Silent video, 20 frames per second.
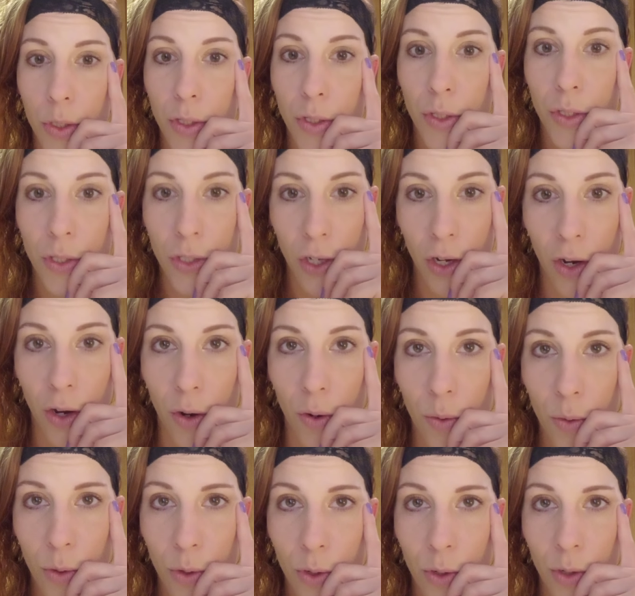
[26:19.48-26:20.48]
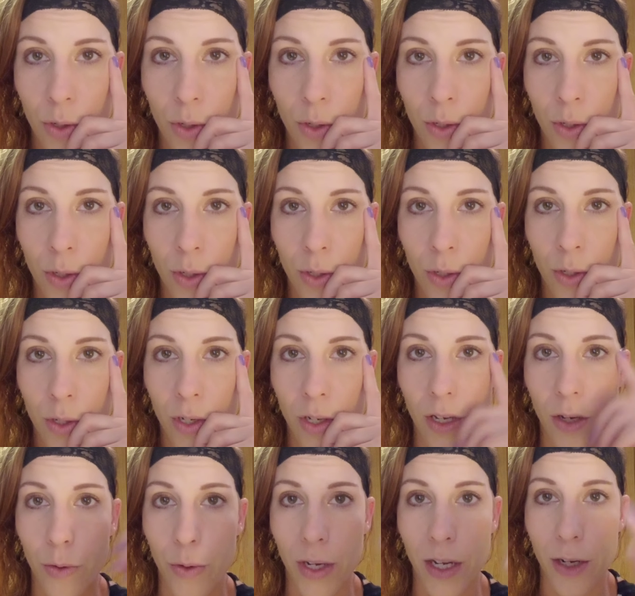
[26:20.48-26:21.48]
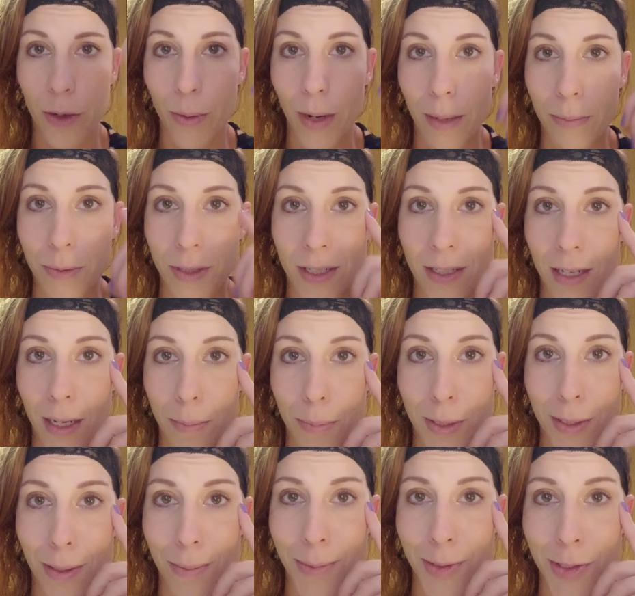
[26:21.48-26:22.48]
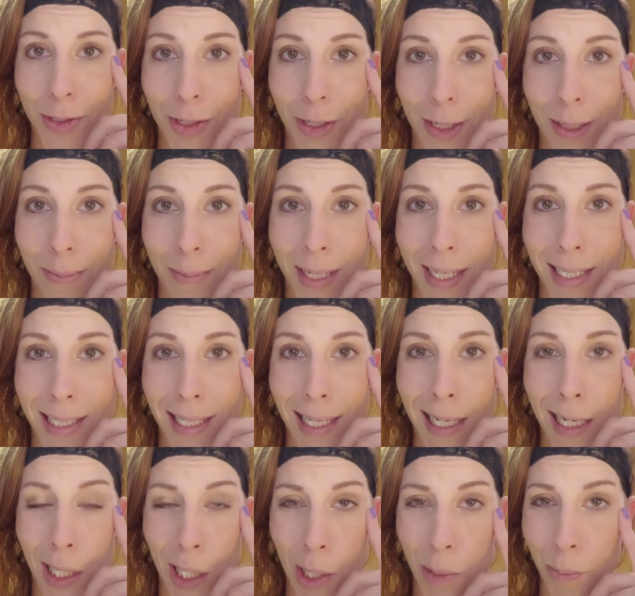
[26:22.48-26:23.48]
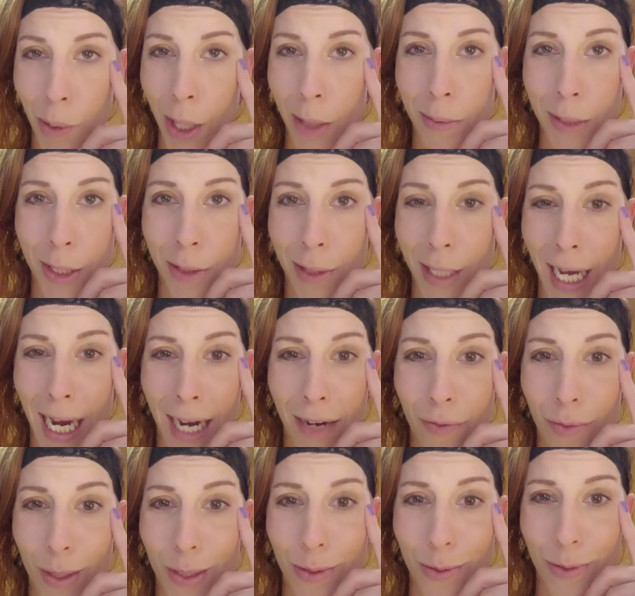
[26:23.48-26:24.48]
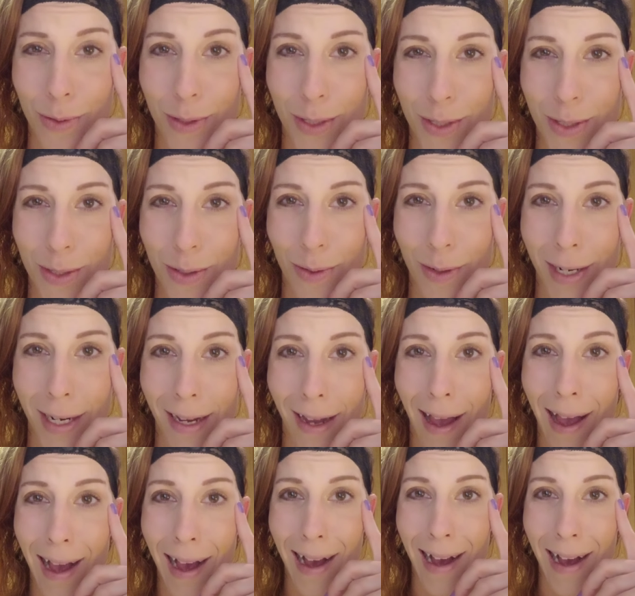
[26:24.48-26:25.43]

So, I gotta wrap this up. It's almost 30 minutes in, and I'm probably only halfway through this story.